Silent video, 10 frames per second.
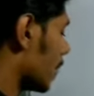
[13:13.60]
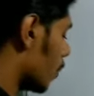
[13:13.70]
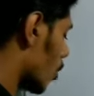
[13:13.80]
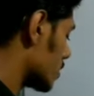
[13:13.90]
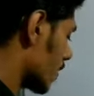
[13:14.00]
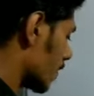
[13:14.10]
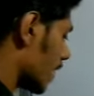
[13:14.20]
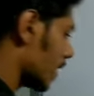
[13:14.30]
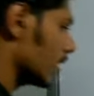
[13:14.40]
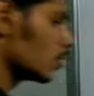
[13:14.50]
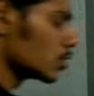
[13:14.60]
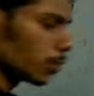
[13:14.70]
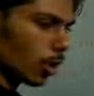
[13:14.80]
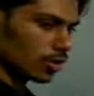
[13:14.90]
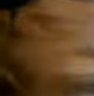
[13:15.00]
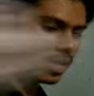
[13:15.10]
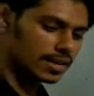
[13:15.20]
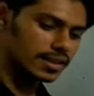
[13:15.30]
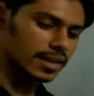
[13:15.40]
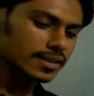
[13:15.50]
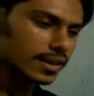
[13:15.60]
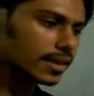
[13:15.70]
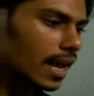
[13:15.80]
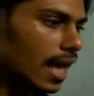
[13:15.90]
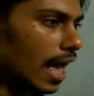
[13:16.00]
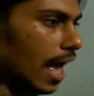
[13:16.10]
Tempo is a very useful oxidizing agent,